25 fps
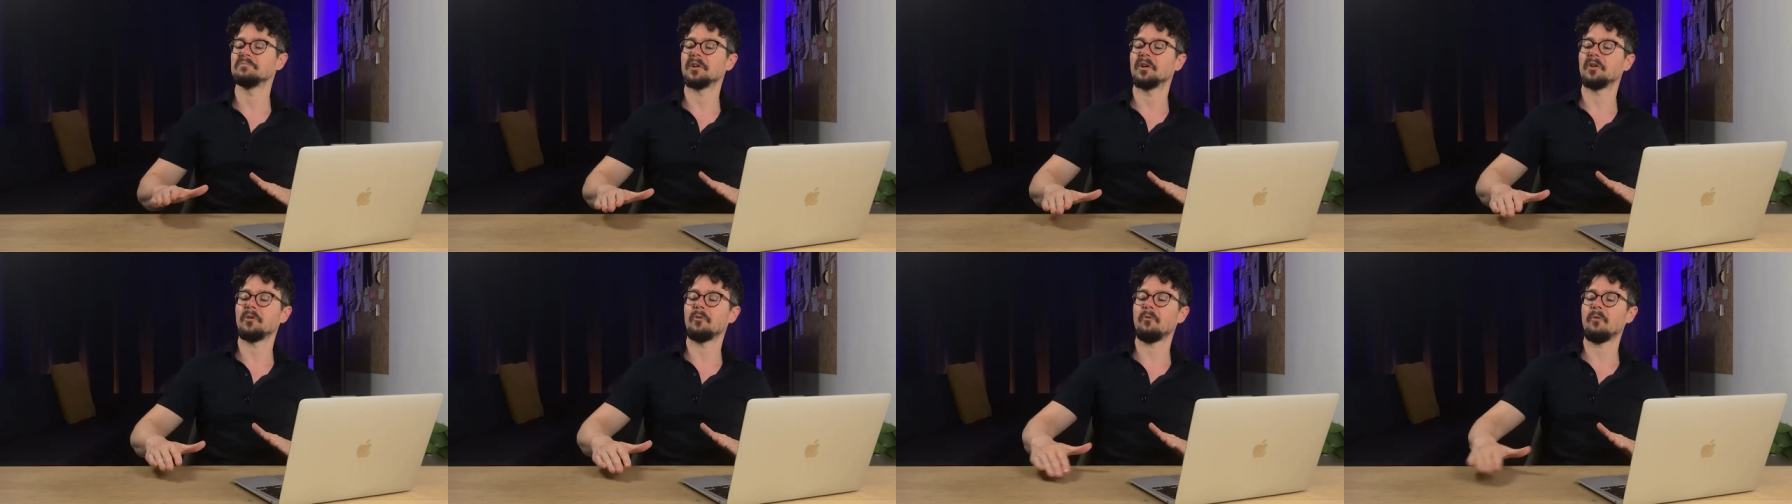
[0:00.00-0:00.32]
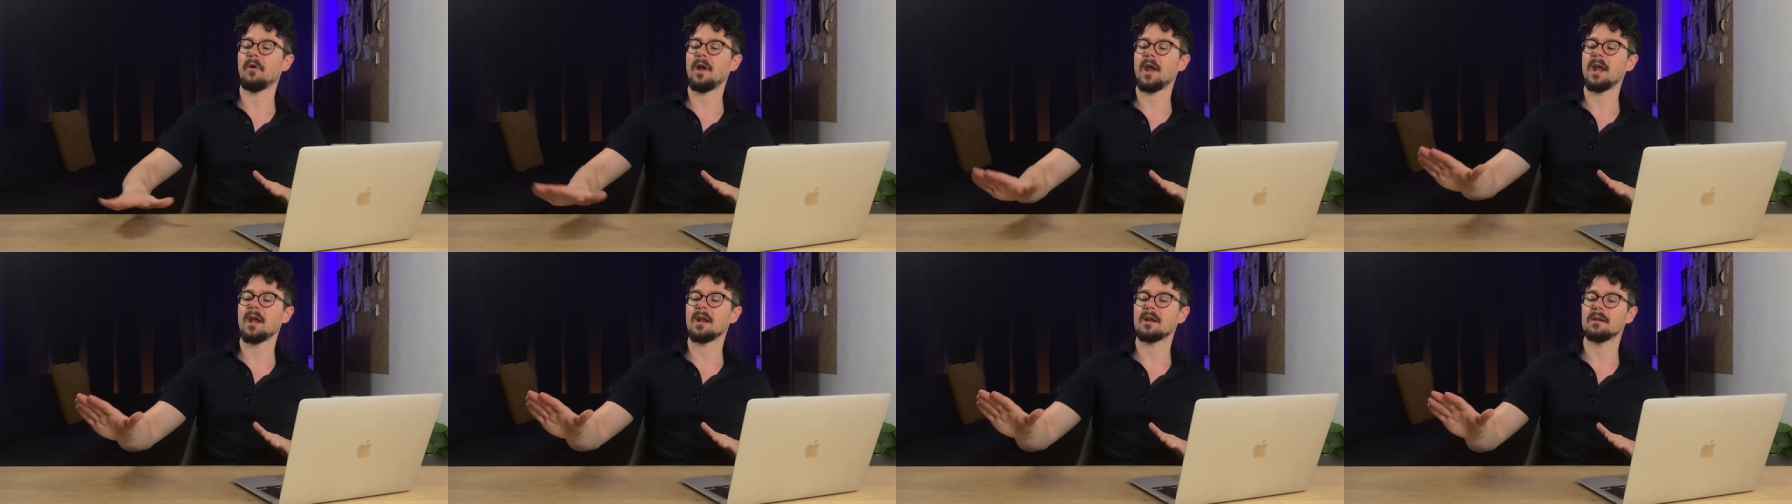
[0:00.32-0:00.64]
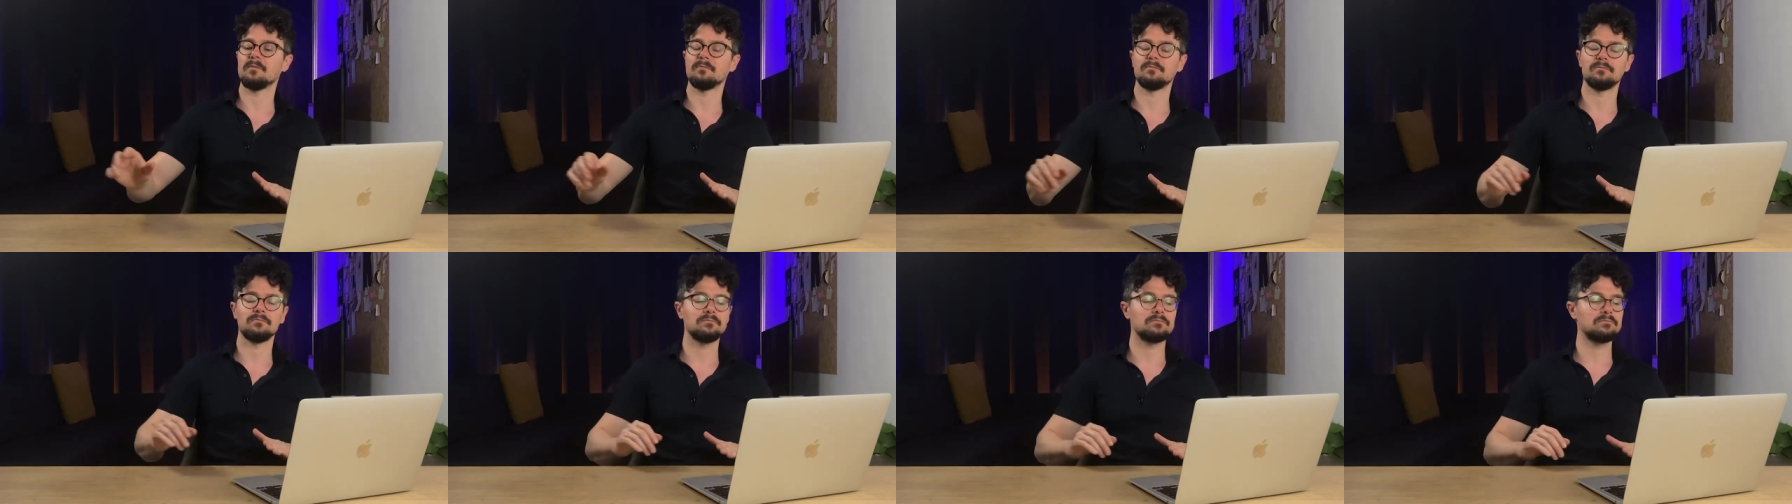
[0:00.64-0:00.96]
great,
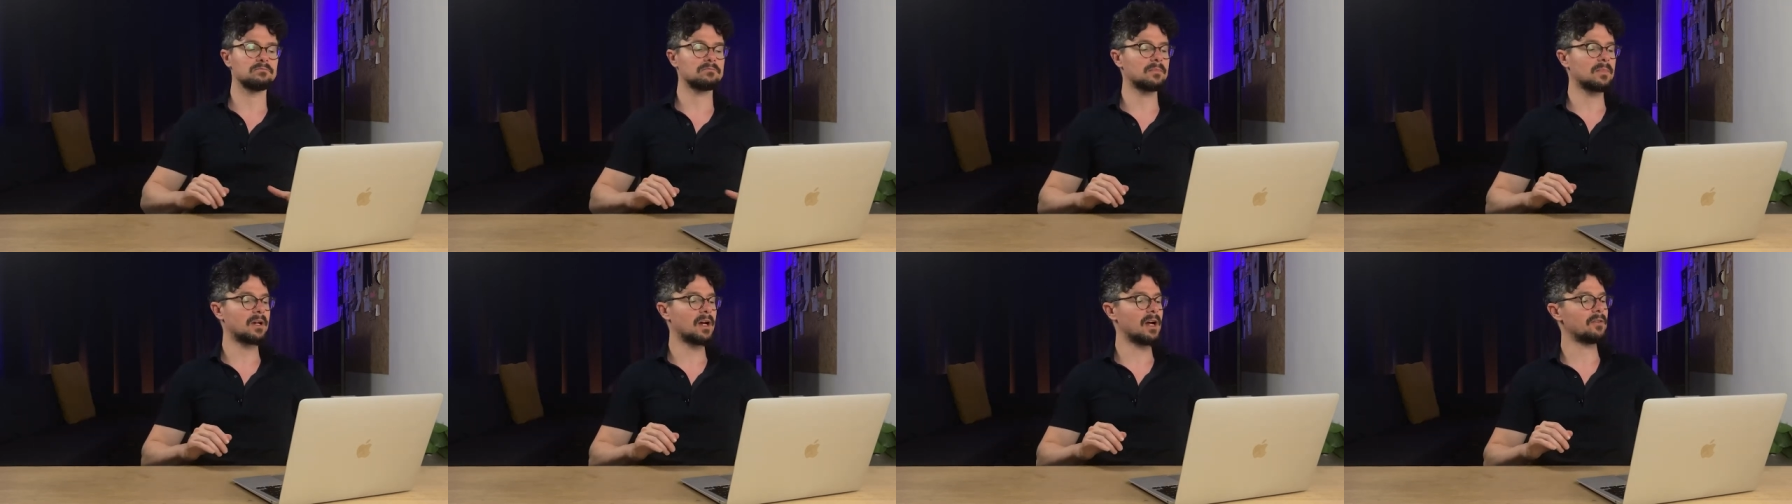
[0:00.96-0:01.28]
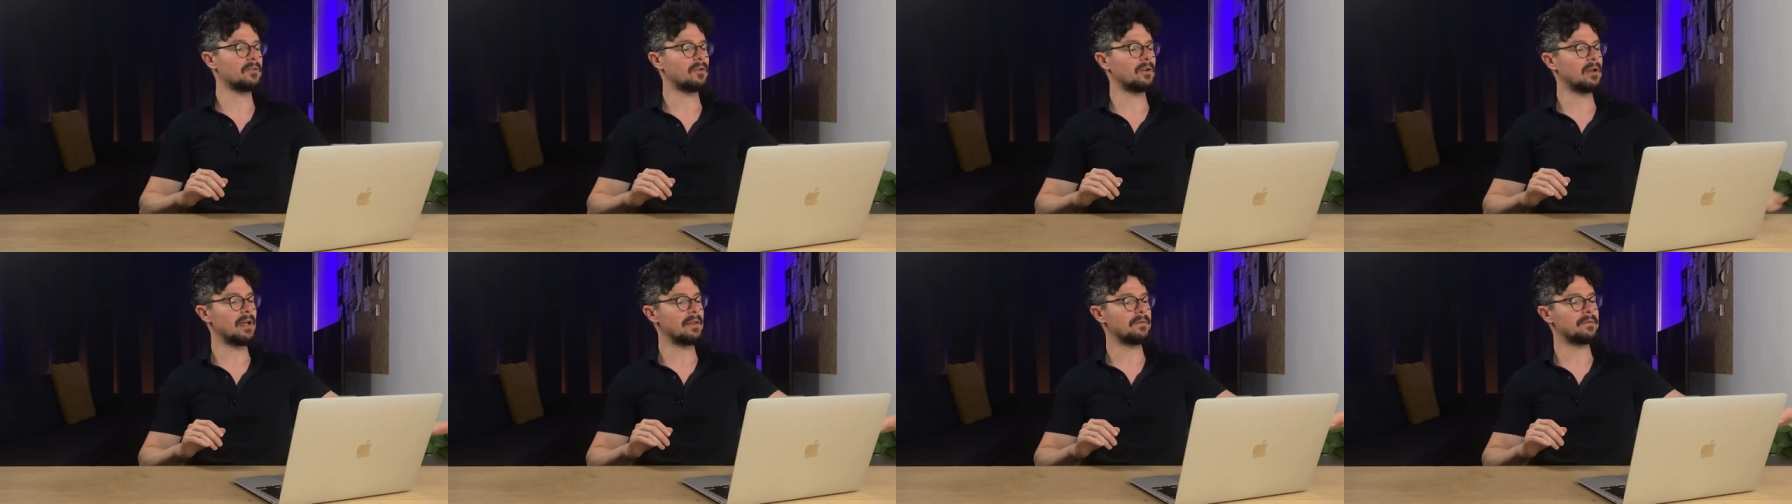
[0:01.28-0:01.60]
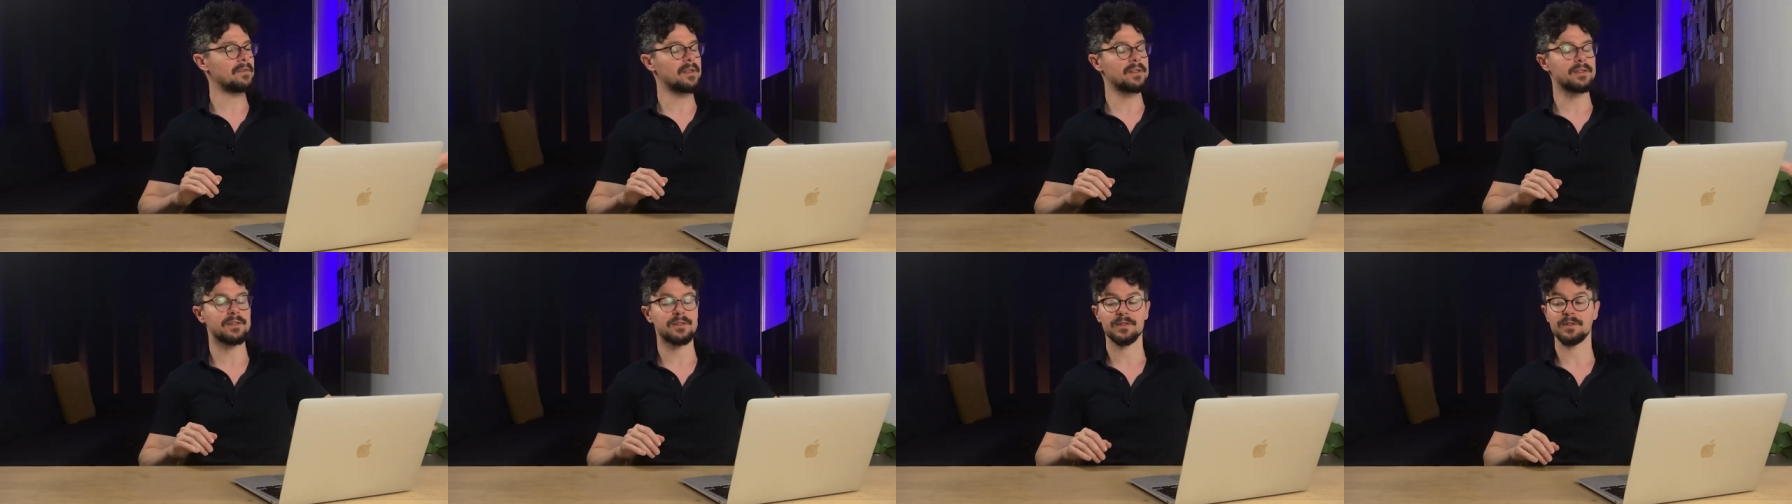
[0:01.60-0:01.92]
I don't like
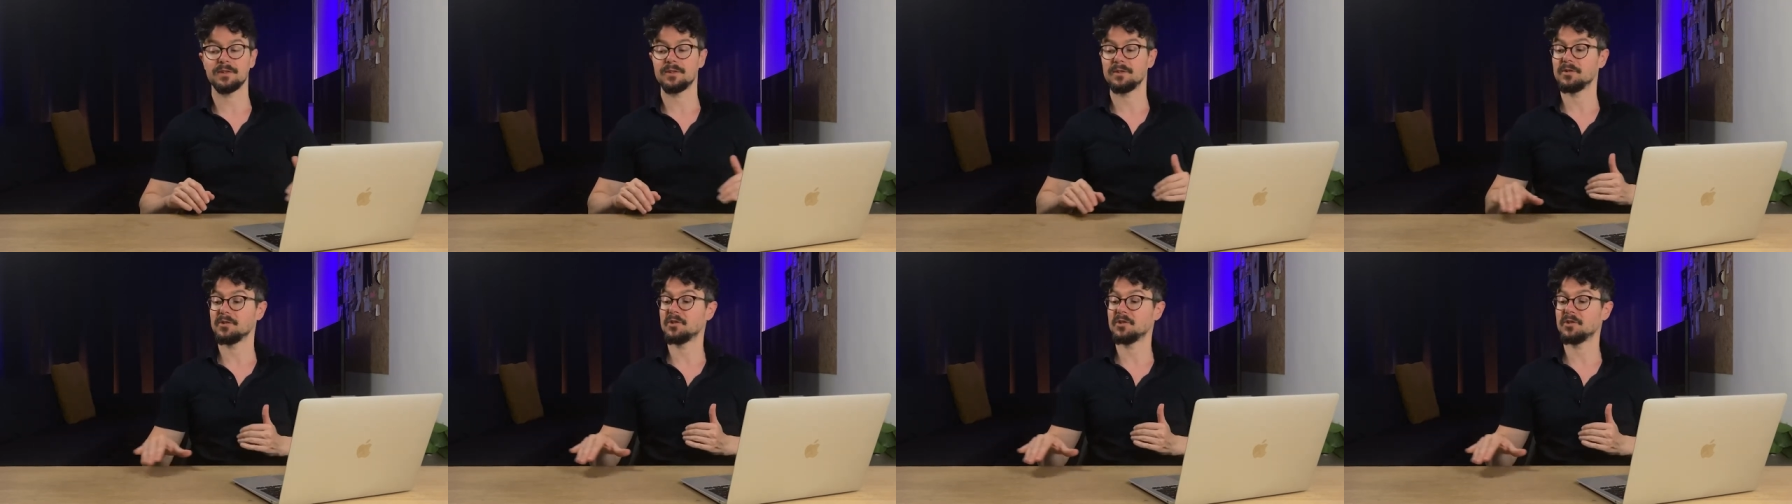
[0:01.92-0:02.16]
this,